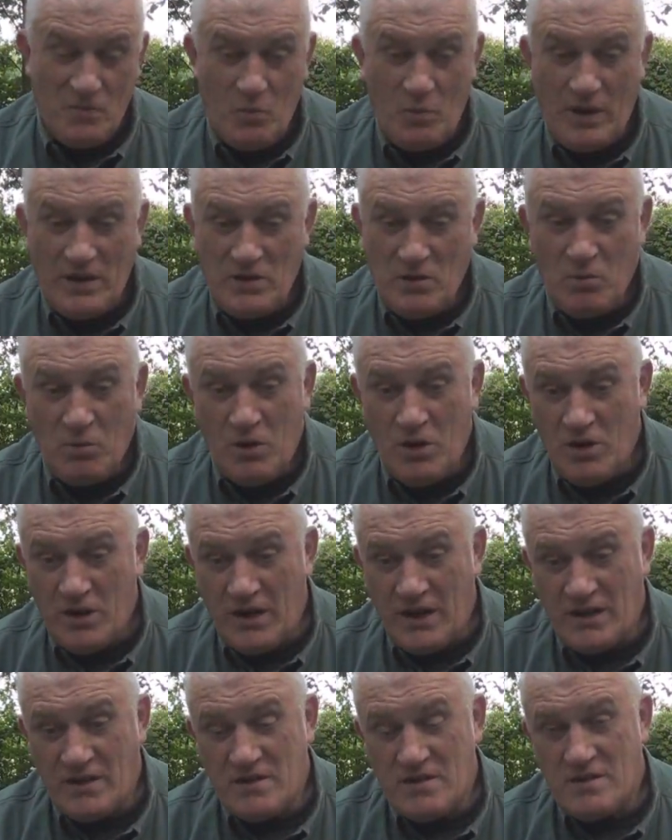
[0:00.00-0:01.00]
when you're
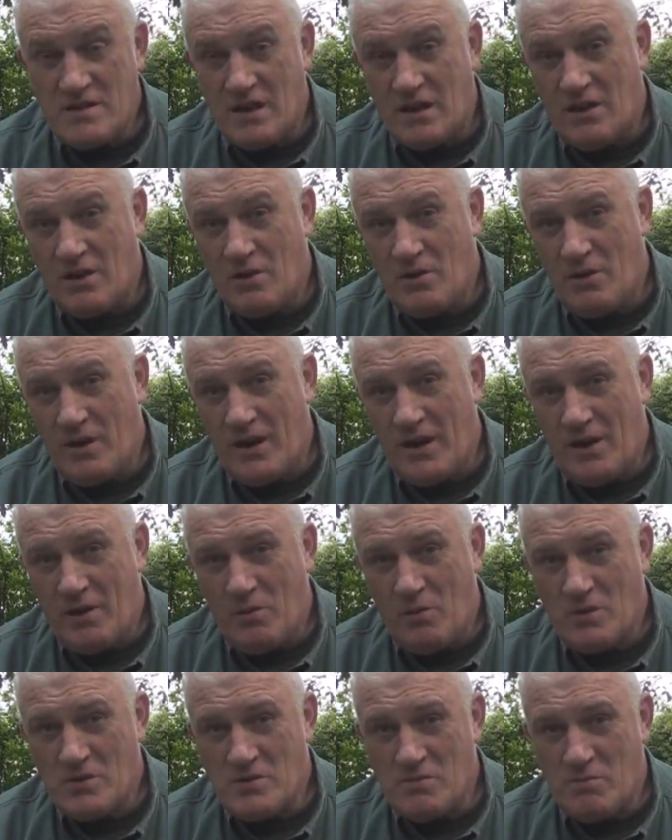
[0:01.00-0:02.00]
working, so
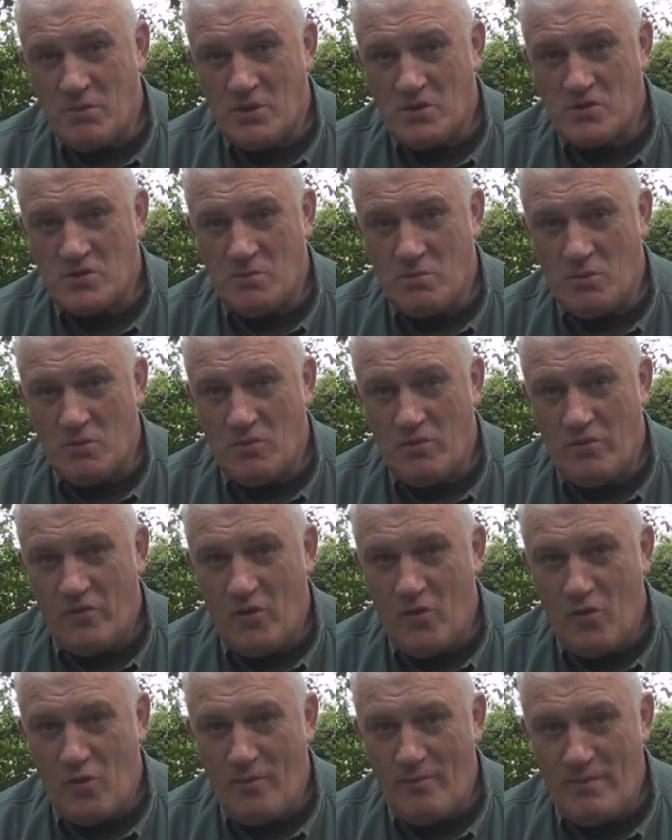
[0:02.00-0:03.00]
it wasn't possible
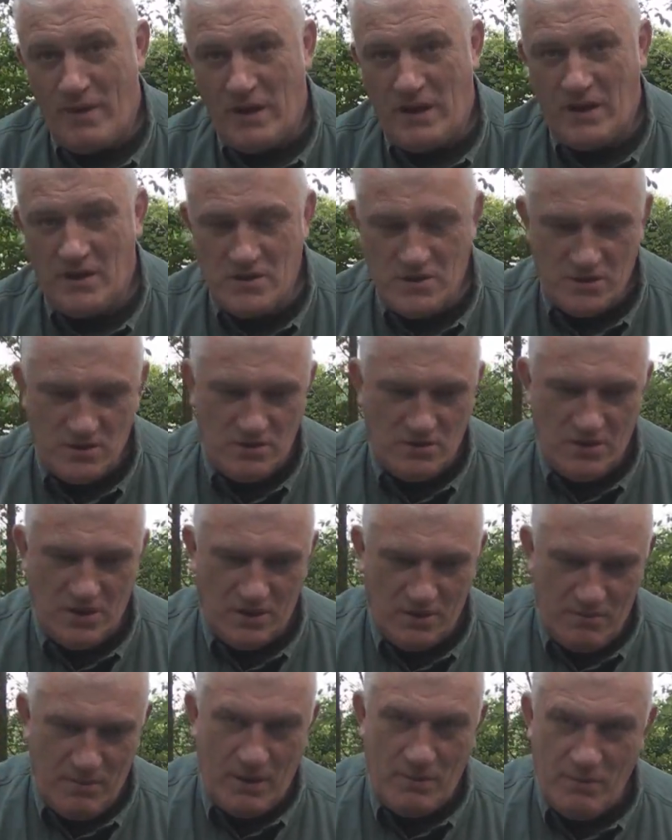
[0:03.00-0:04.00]
for me to
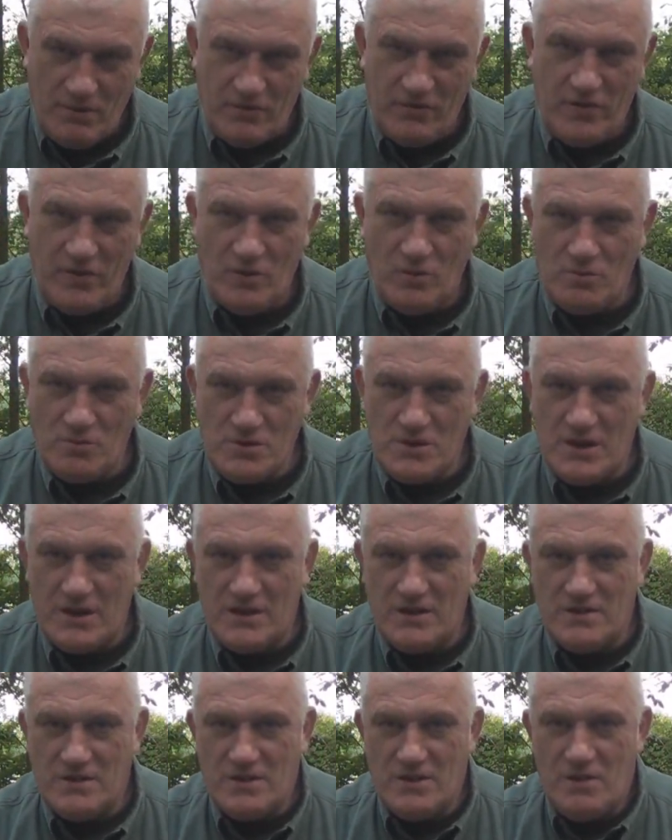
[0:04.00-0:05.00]
kind of make my films
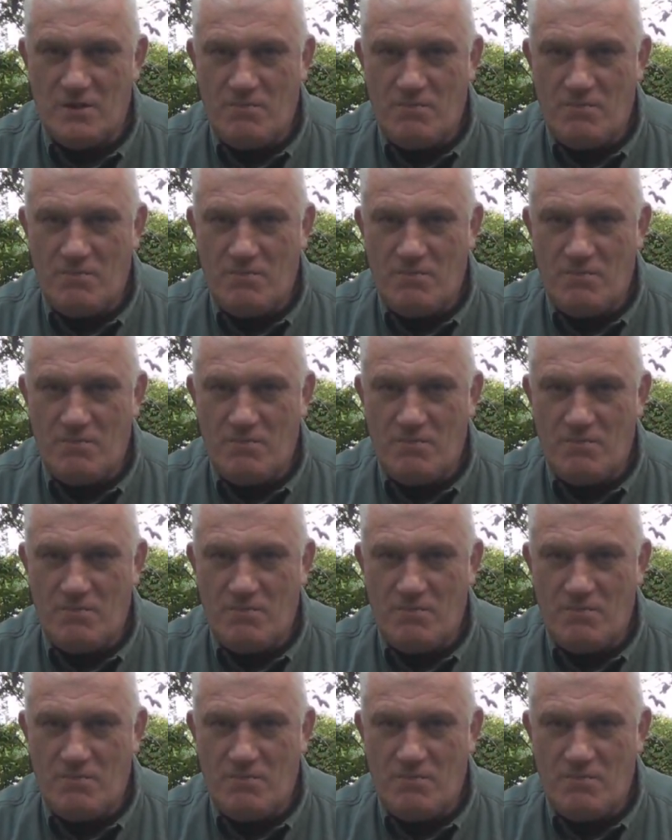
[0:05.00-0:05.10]
and